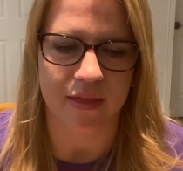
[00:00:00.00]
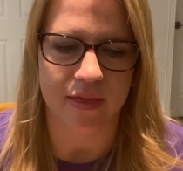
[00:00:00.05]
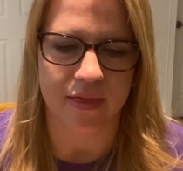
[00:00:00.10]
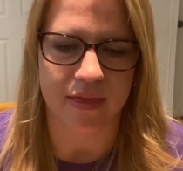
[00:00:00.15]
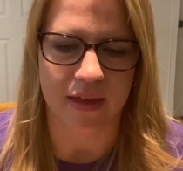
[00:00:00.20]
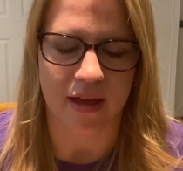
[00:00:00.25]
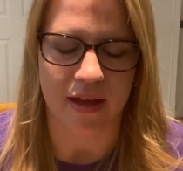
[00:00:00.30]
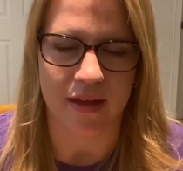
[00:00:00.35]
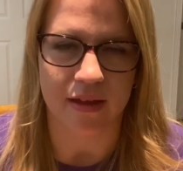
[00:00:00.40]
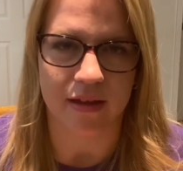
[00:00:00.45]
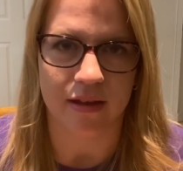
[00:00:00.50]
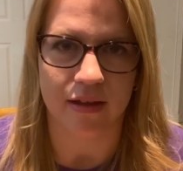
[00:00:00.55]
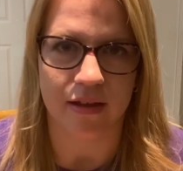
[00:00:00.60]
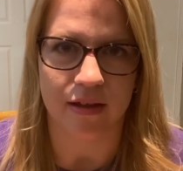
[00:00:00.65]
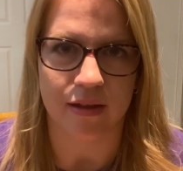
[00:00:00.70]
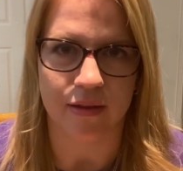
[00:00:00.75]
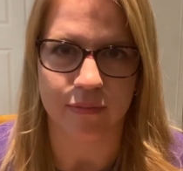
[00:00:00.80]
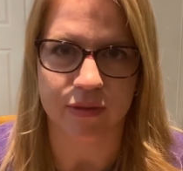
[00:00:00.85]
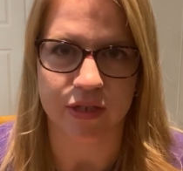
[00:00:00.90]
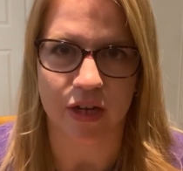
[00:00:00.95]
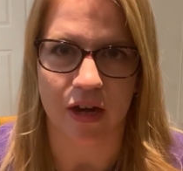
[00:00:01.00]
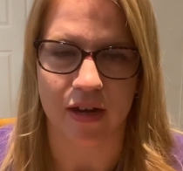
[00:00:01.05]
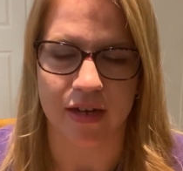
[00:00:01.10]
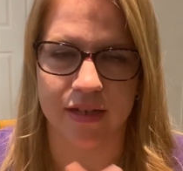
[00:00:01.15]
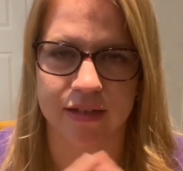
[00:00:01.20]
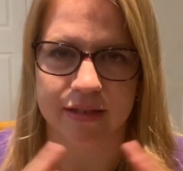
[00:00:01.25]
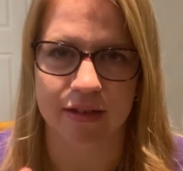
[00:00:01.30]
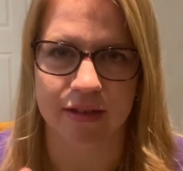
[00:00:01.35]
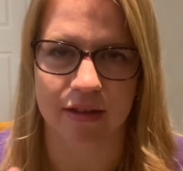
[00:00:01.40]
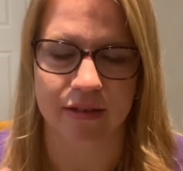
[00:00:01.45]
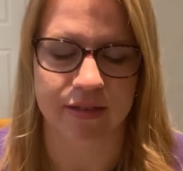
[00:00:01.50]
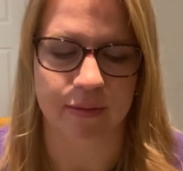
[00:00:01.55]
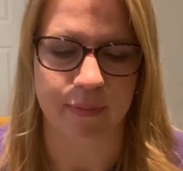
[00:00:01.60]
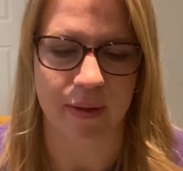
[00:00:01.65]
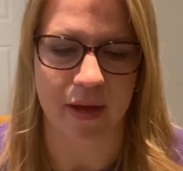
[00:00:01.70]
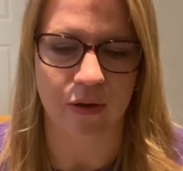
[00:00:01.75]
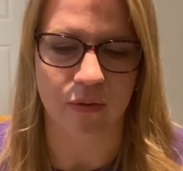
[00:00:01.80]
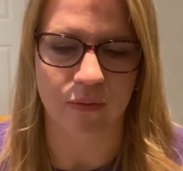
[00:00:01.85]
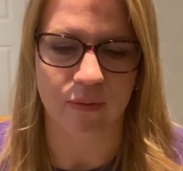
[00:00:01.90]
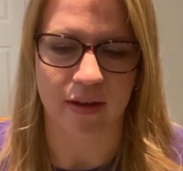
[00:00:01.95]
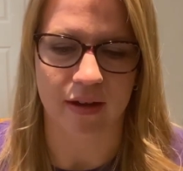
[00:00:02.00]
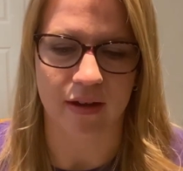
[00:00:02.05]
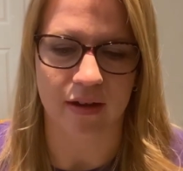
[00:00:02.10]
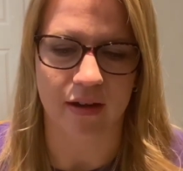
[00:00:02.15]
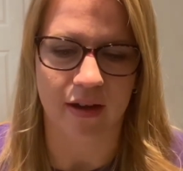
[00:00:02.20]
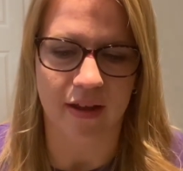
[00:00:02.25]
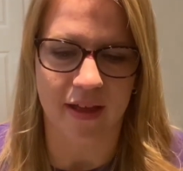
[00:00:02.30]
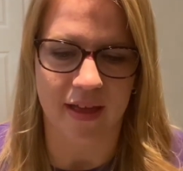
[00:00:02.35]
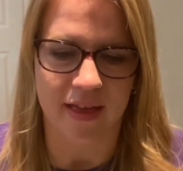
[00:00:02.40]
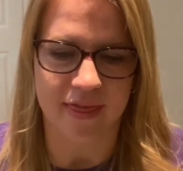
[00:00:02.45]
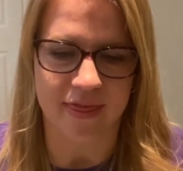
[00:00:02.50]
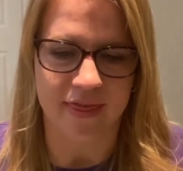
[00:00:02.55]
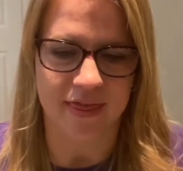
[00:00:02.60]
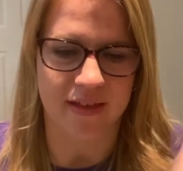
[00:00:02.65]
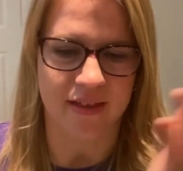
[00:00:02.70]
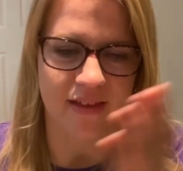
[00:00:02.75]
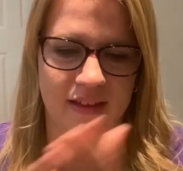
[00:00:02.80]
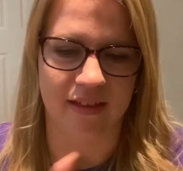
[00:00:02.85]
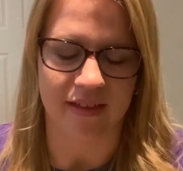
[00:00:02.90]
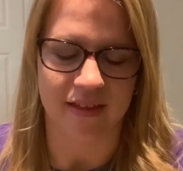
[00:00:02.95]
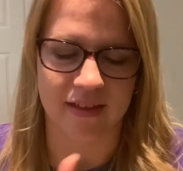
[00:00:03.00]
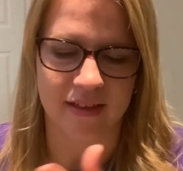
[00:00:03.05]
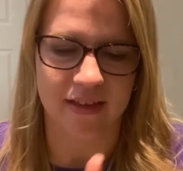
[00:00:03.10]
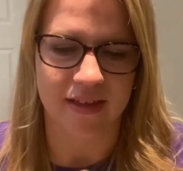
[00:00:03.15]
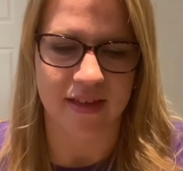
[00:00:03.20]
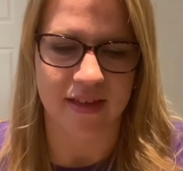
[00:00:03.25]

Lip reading: Darius talks about, where the